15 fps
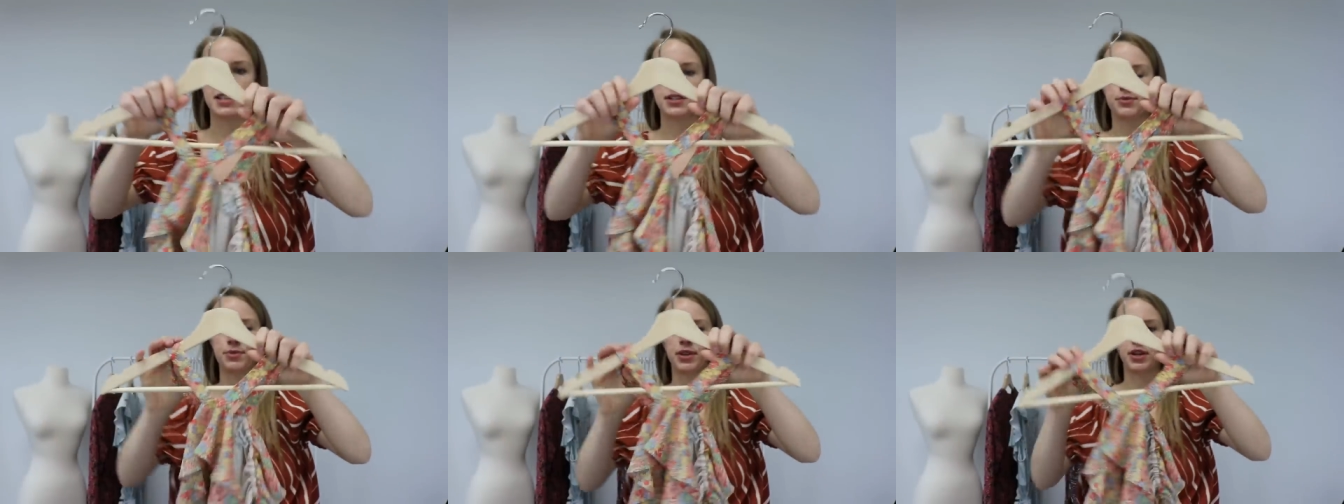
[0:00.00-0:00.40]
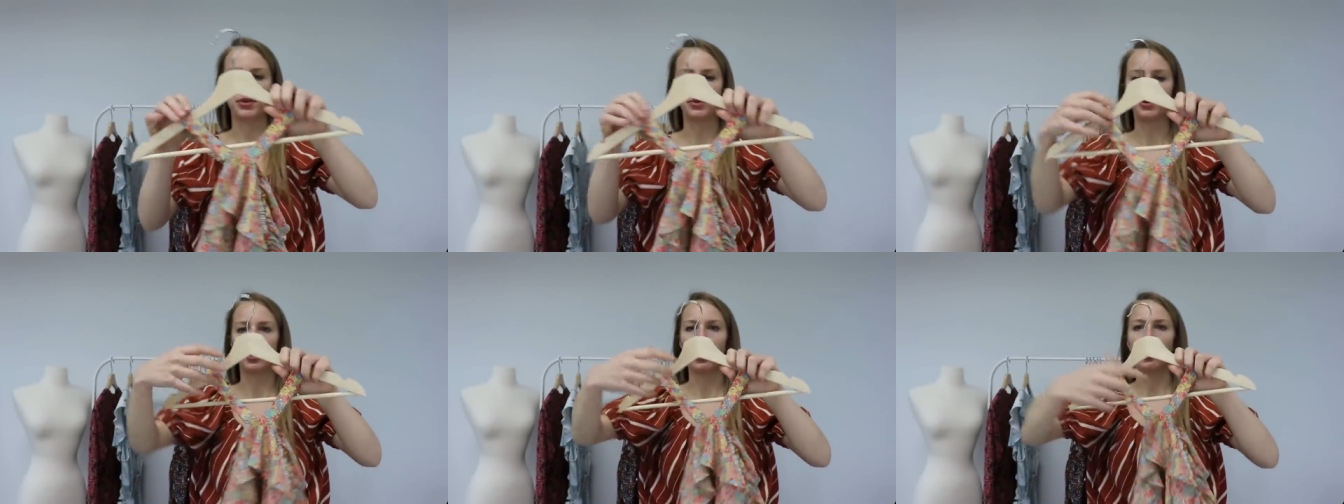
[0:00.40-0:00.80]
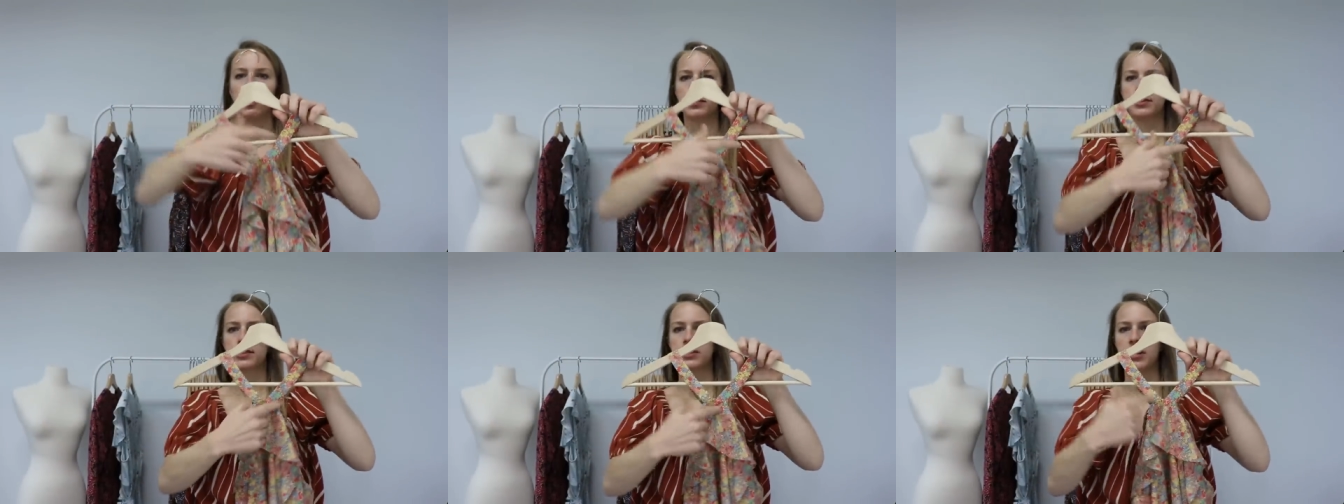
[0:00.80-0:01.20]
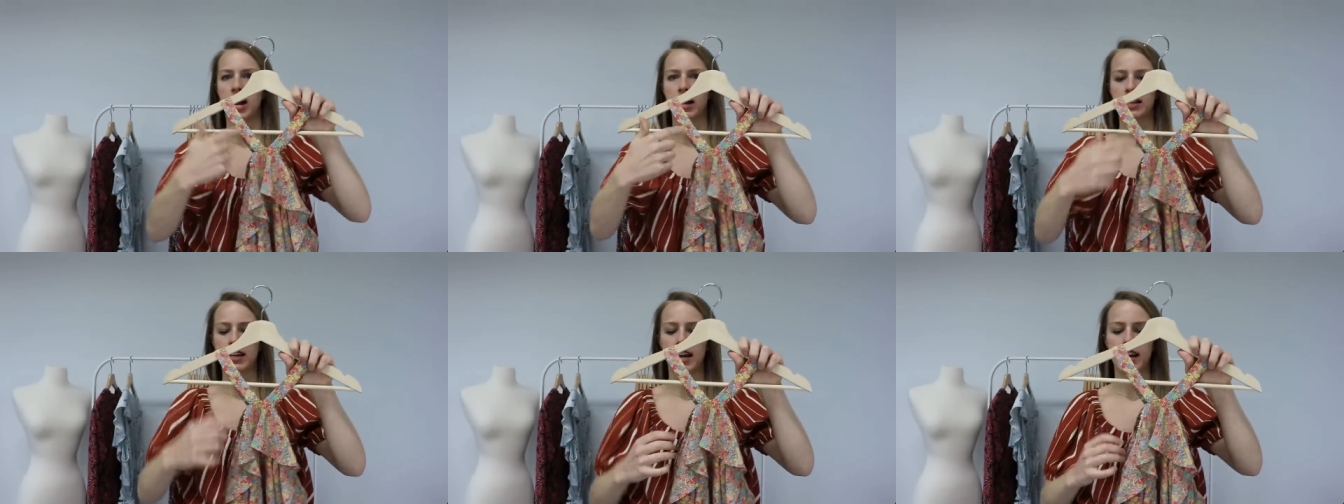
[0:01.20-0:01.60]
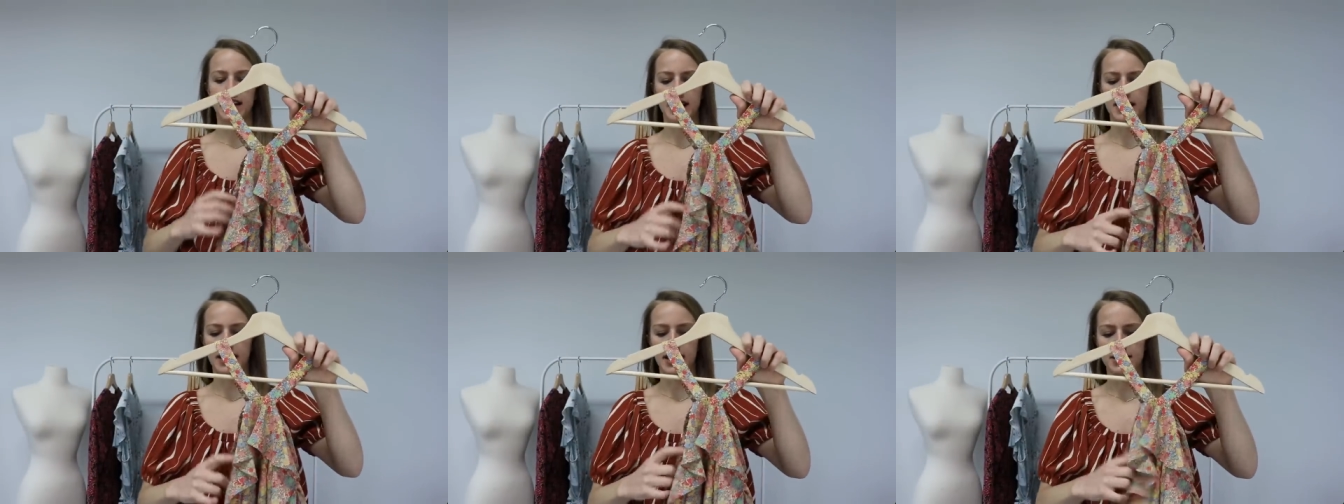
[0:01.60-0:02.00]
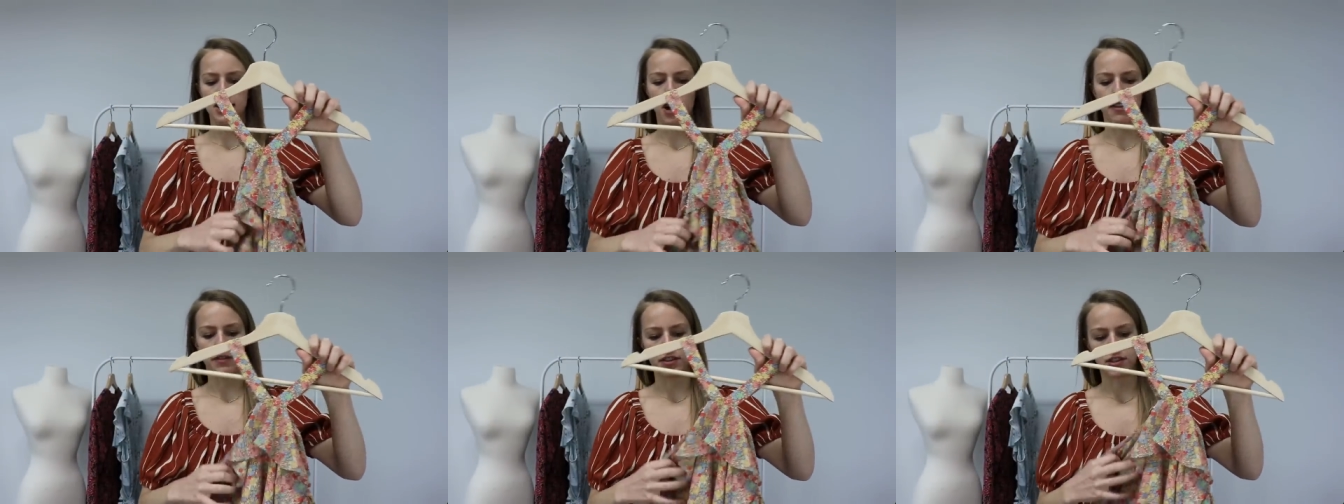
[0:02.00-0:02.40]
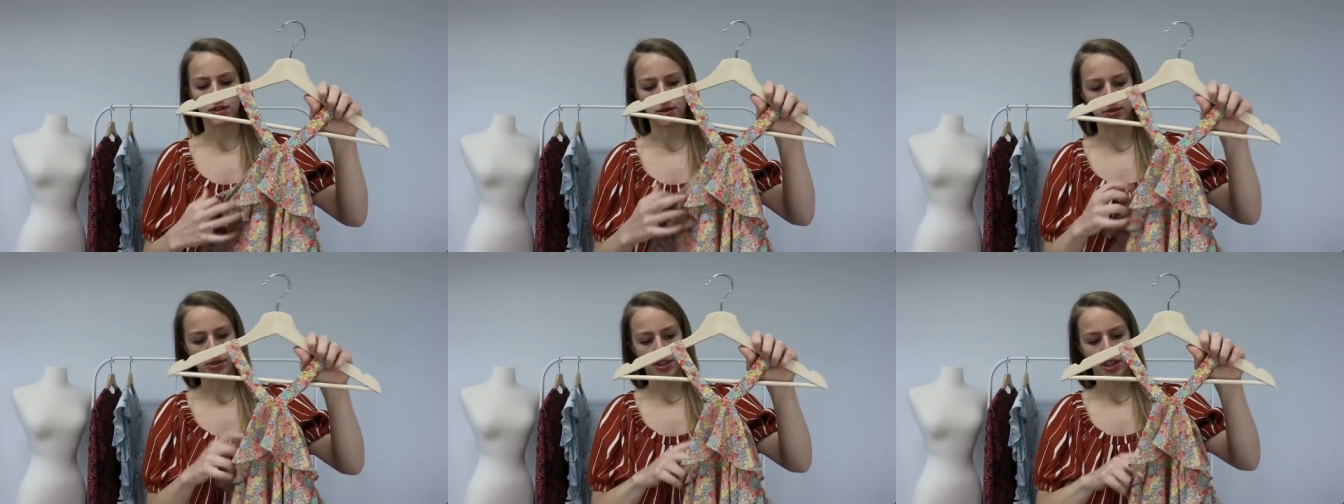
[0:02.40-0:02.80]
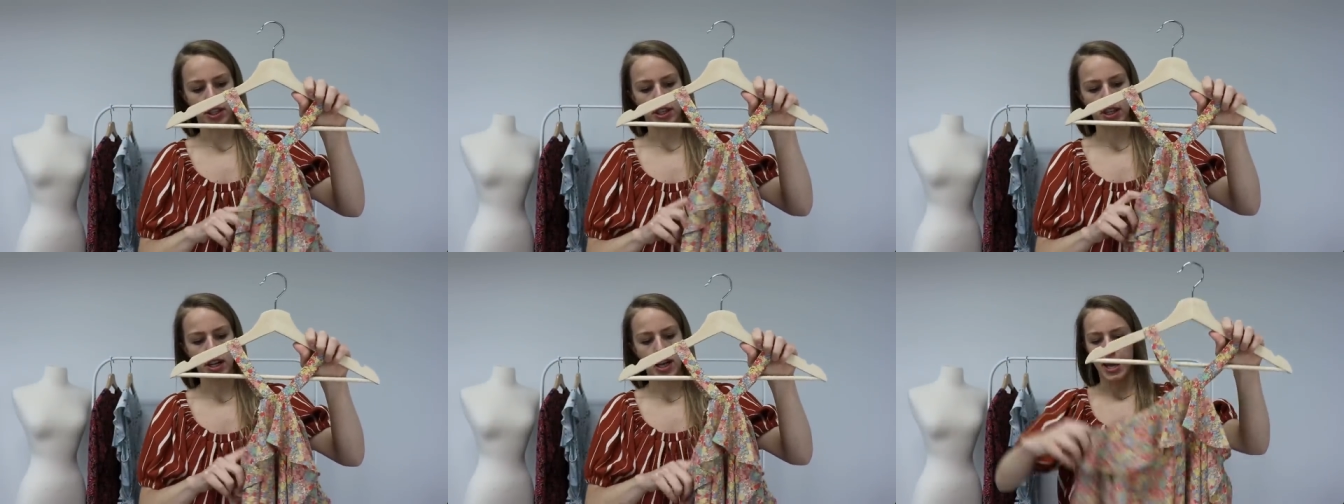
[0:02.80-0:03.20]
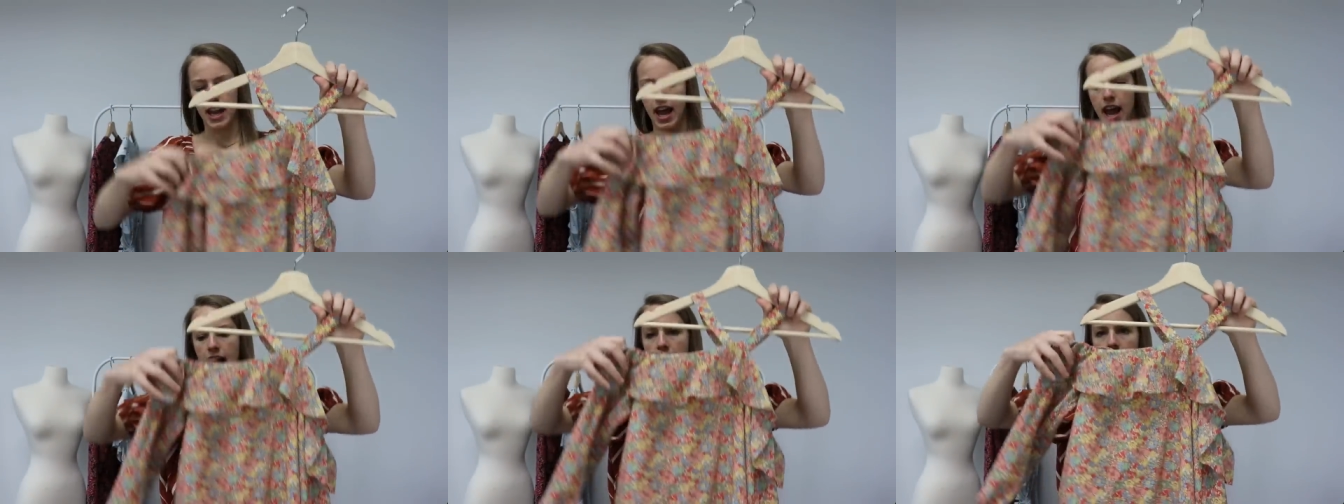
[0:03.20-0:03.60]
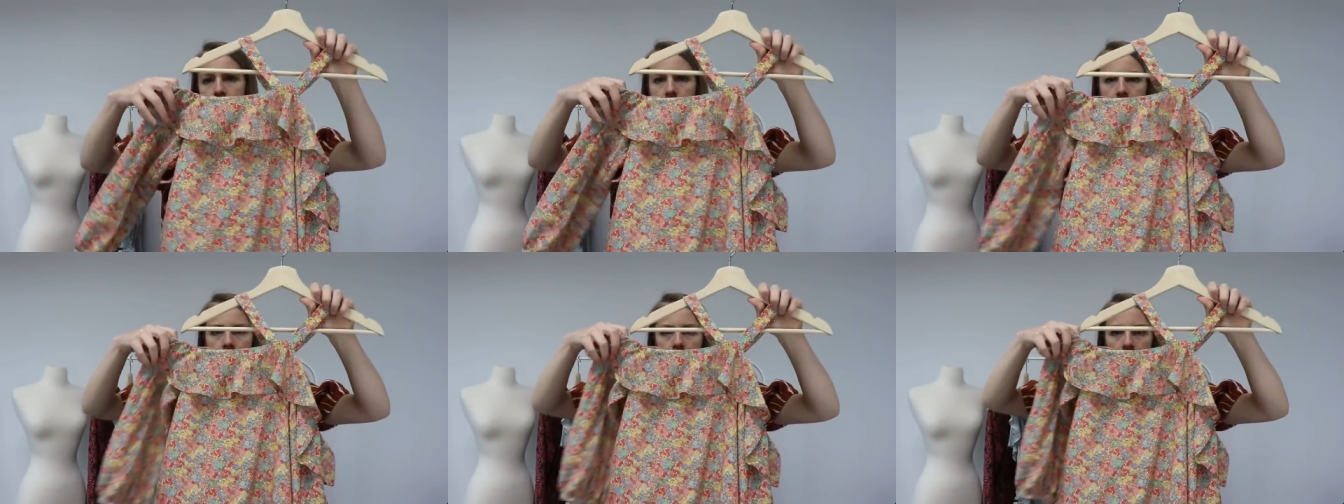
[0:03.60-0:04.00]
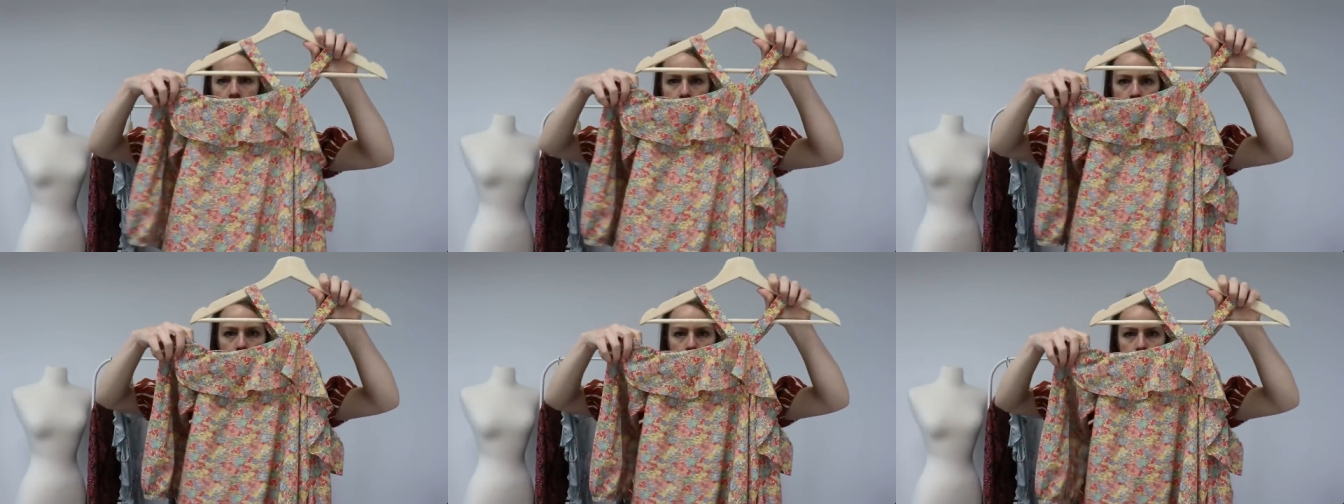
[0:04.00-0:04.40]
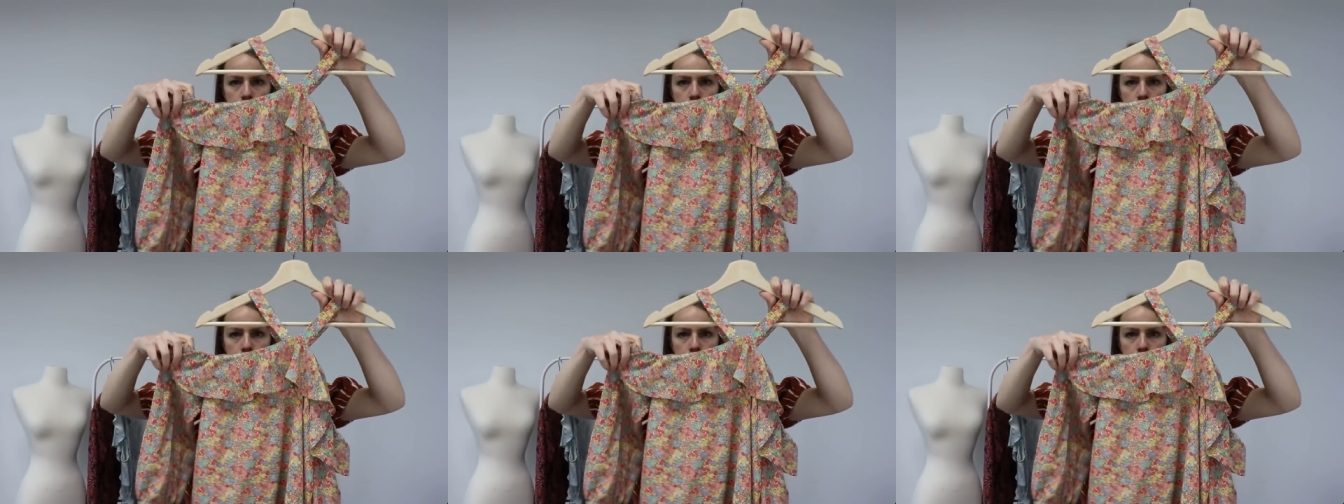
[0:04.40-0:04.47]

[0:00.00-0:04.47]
this really cool halter neckline and then it's off the shoulder and has a sleeve.